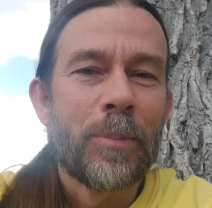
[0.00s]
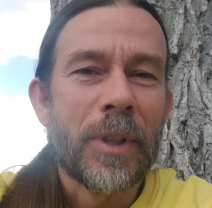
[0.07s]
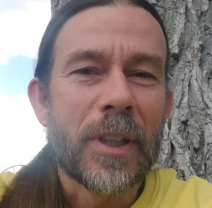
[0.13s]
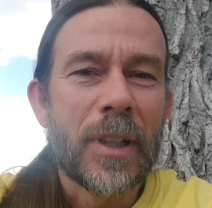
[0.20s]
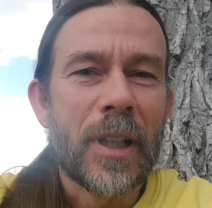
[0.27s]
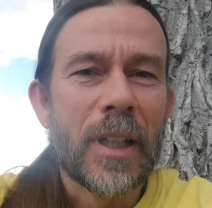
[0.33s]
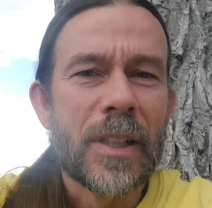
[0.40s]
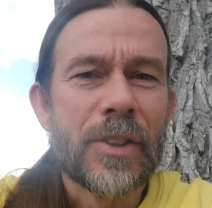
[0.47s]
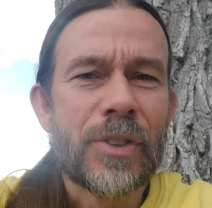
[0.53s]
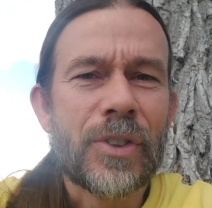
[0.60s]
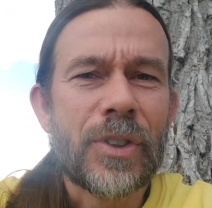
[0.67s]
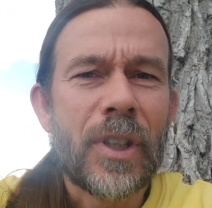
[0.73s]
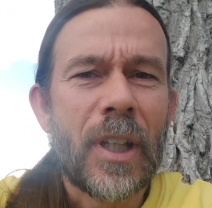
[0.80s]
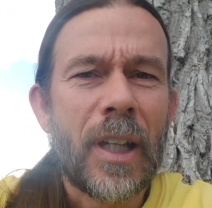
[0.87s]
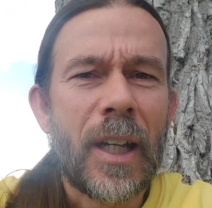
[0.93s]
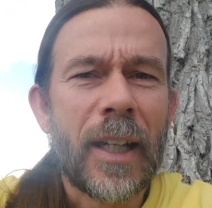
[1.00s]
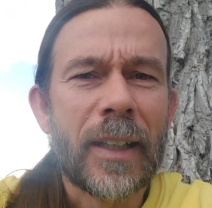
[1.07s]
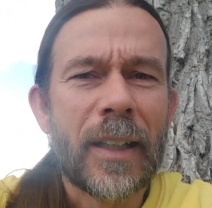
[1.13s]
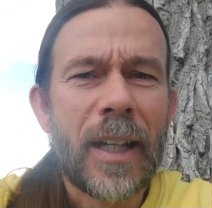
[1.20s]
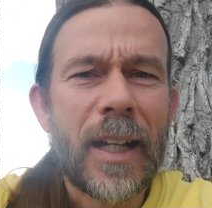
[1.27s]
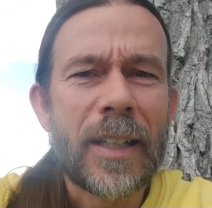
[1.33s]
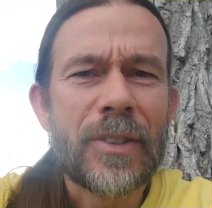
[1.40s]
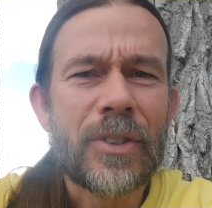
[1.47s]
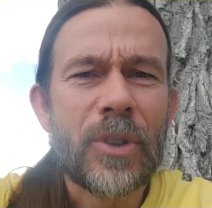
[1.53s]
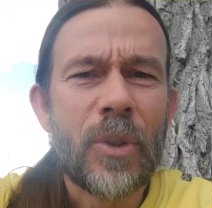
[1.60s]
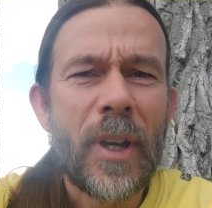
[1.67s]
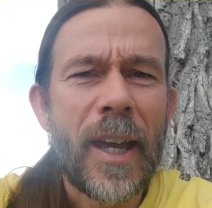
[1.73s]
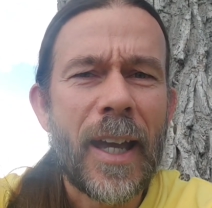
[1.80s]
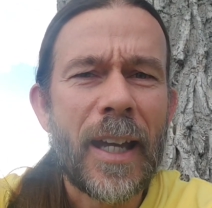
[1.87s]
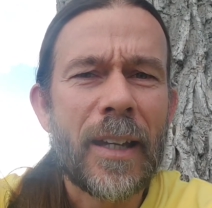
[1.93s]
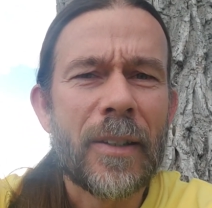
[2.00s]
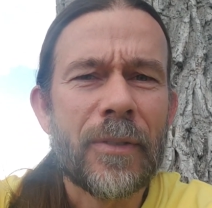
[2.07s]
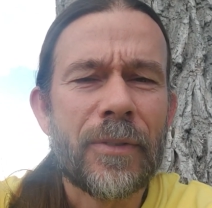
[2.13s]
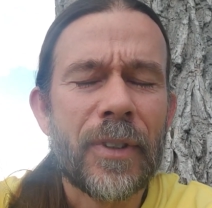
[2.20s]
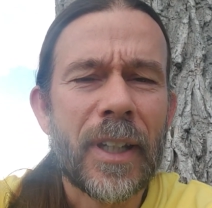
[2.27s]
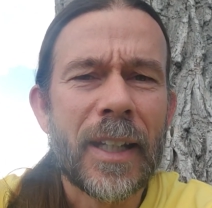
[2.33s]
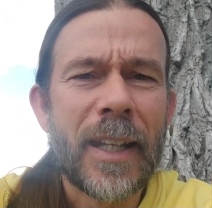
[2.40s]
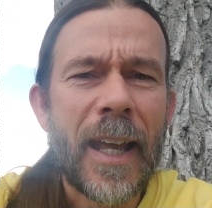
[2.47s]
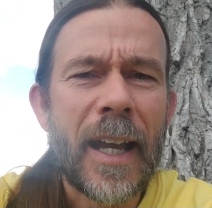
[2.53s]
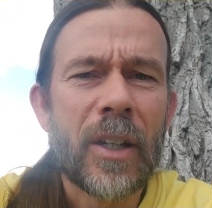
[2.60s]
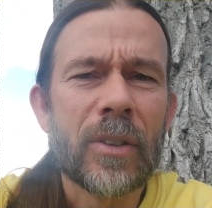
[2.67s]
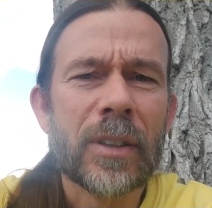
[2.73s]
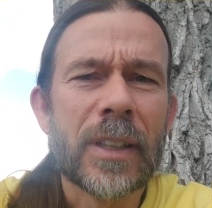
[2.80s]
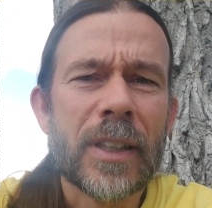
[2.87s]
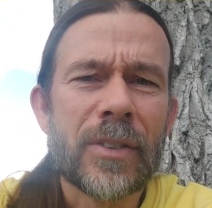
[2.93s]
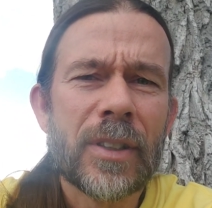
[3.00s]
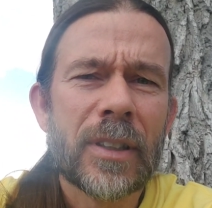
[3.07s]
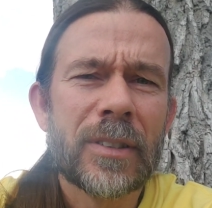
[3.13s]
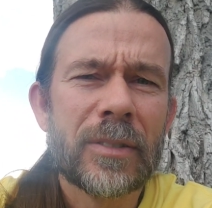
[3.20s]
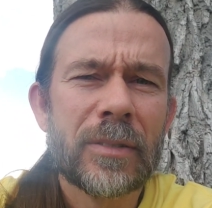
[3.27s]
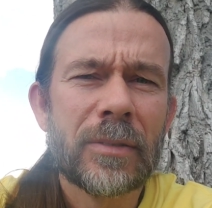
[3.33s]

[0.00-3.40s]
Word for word: Because I got to have an outlet,